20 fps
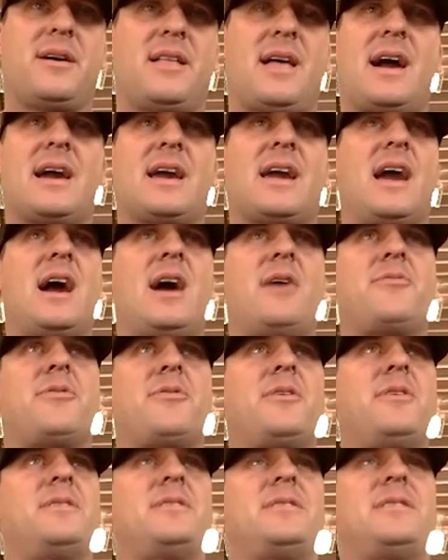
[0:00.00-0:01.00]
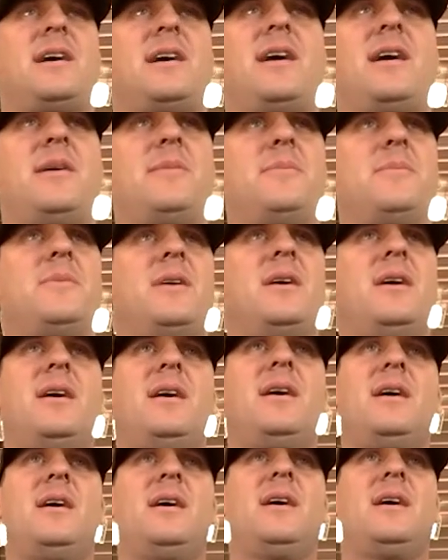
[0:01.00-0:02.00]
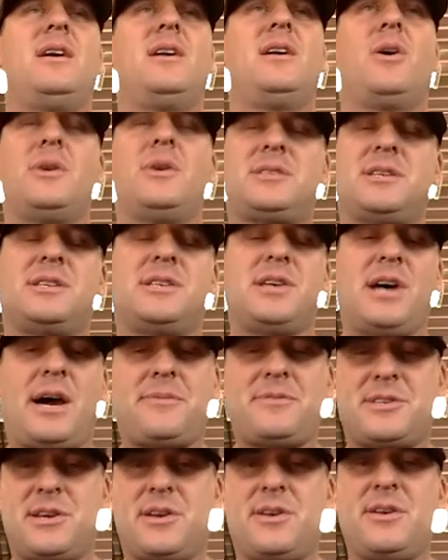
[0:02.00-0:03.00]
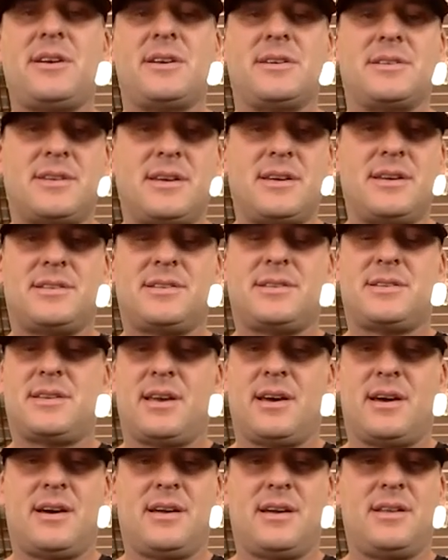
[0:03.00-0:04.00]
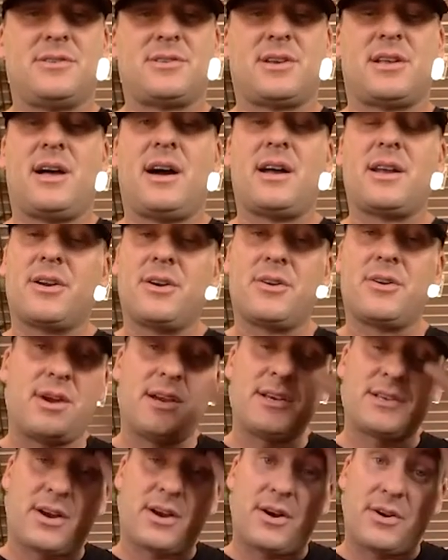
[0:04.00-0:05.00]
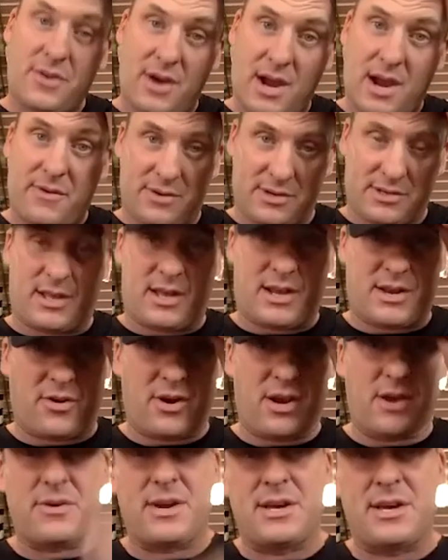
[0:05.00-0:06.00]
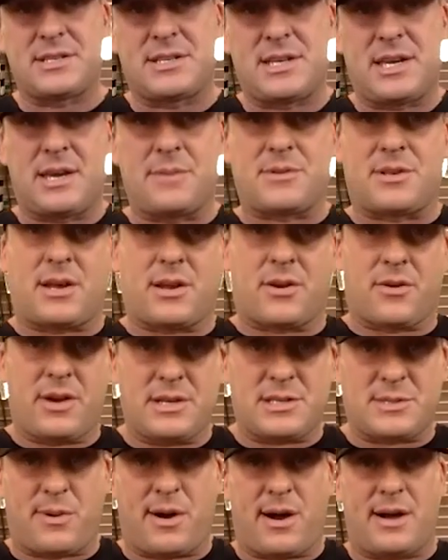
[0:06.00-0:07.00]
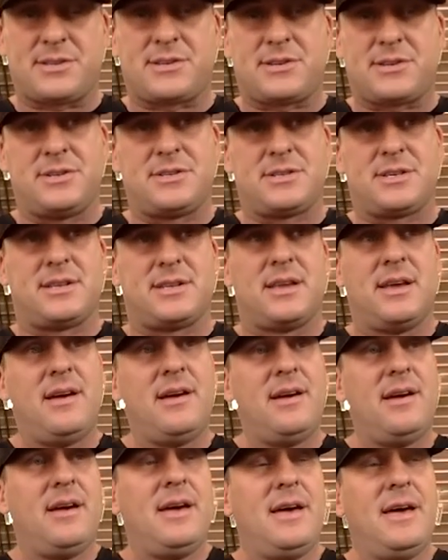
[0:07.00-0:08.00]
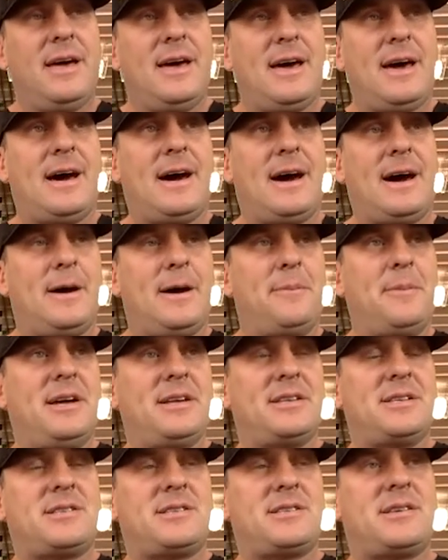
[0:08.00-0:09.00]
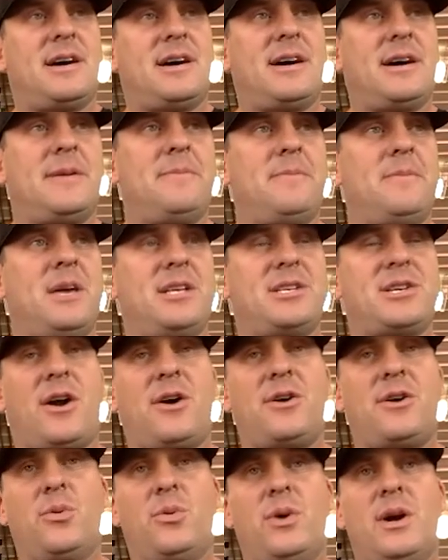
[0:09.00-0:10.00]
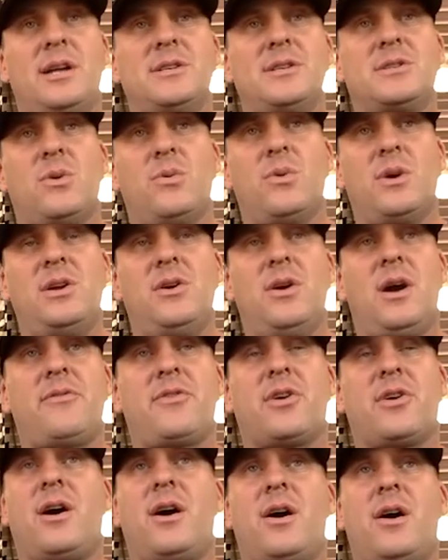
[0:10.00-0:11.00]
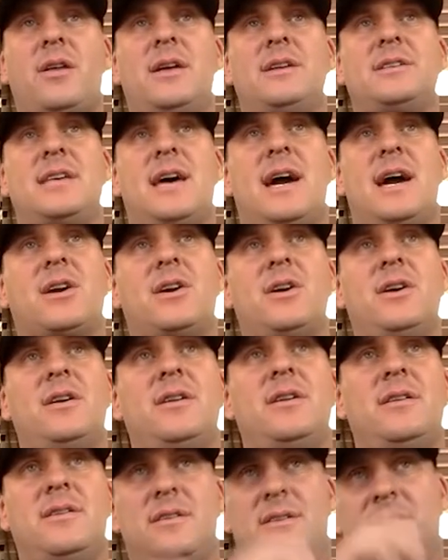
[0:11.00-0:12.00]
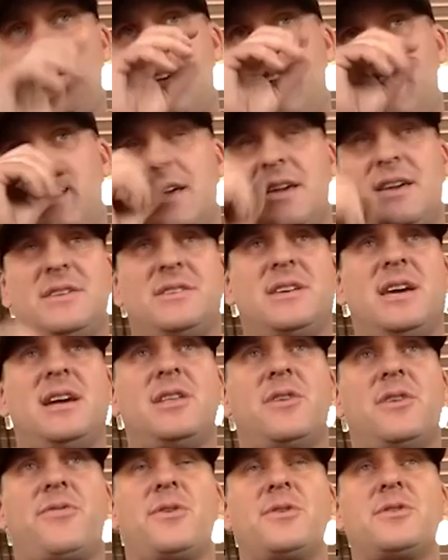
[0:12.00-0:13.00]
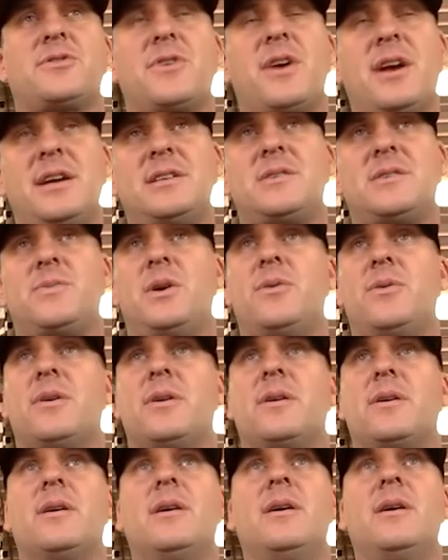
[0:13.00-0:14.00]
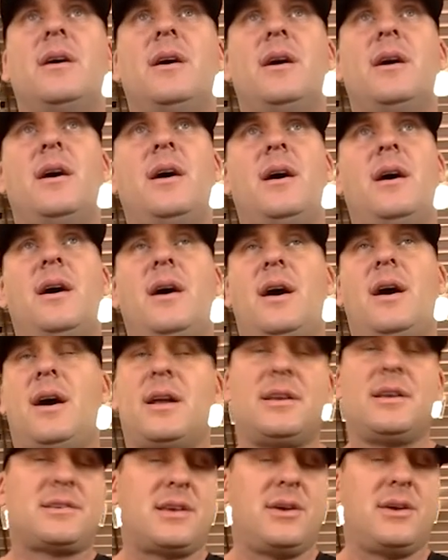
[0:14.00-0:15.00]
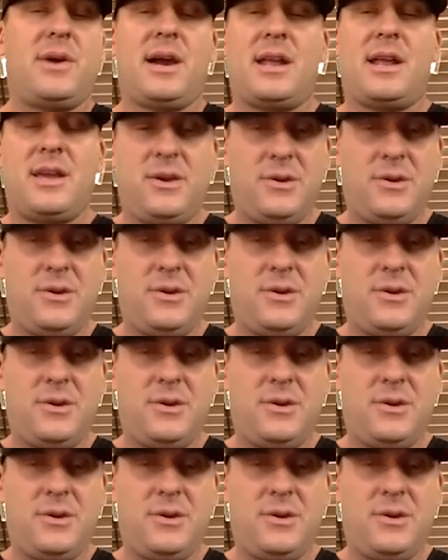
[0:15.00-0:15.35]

lack of effort. Um, you know, it's a tough series. It's uh, there's a lot of good race car drivers, a lot of great race teams, a lot of great sponsors, and um, it's um, it's hard to win. So when you have a car that's that good, uh, like you say, in the first race we were honestly we had a